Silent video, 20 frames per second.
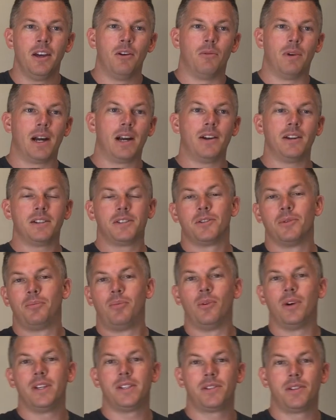wire it to
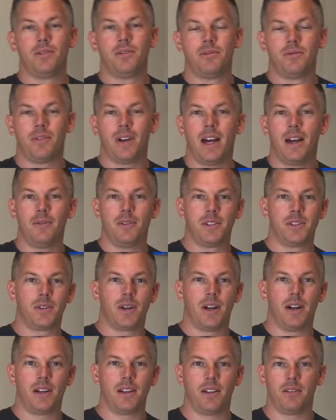0.25 and
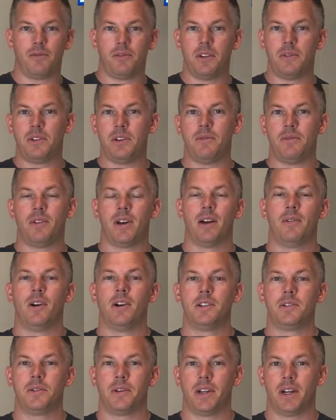try to get
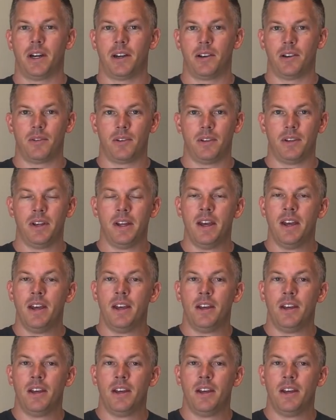5,500 out of it.